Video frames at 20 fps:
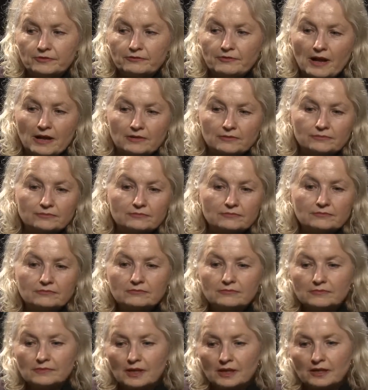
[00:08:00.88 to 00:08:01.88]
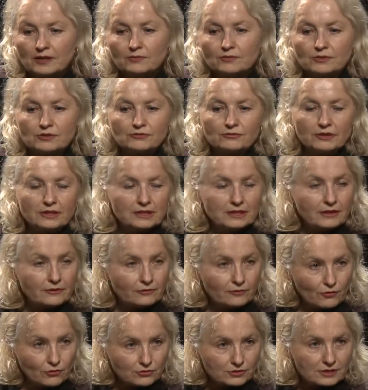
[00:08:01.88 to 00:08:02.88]
found that it was really a
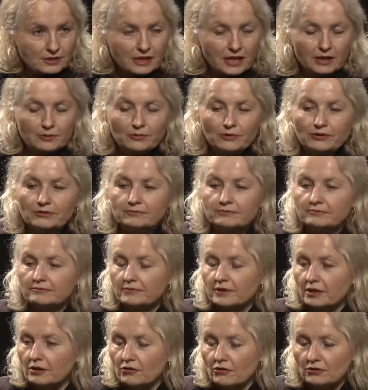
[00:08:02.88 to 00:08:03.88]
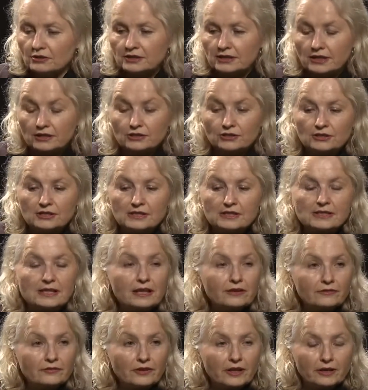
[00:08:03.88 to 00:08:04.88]
forced labor, they called it actually
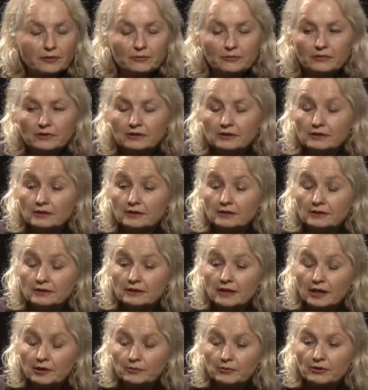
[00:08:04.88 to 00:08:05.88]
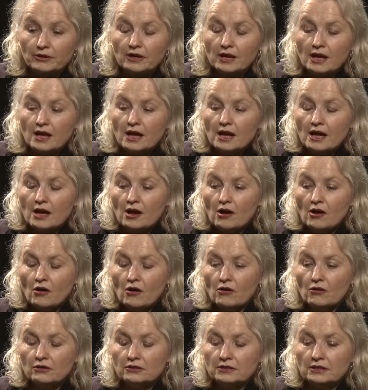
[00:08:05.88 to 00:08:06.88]
slave lab uh, labor,
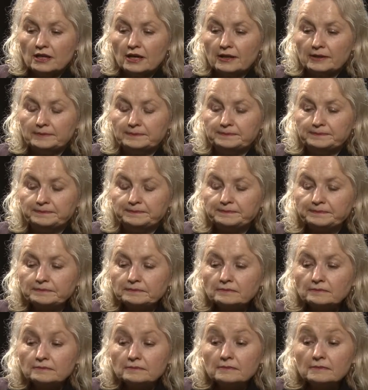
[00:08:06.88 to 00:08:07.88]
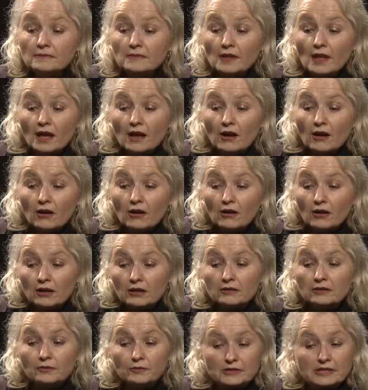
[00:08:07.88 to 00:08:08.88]
on, um,
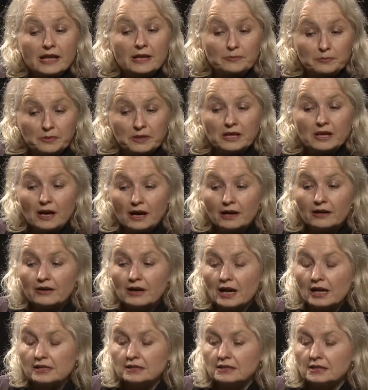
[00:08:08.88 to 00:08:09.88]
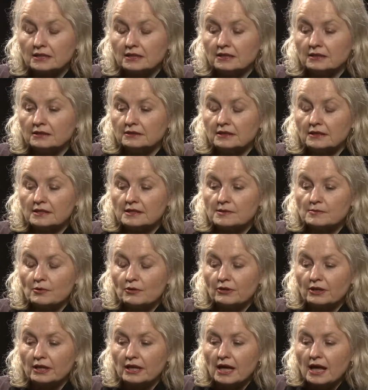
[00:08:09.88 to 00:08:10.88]
uh, there was NPR article this
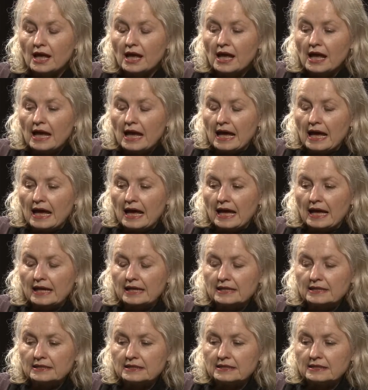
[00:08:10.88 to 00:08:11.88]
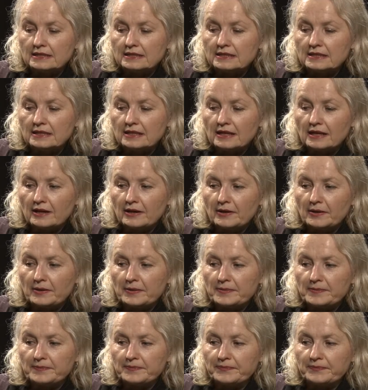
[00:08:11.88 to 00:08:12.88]
morning. And
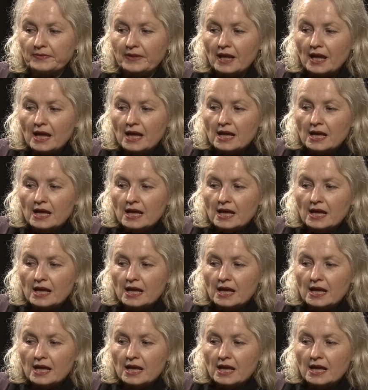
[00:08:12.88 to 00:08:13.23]
um,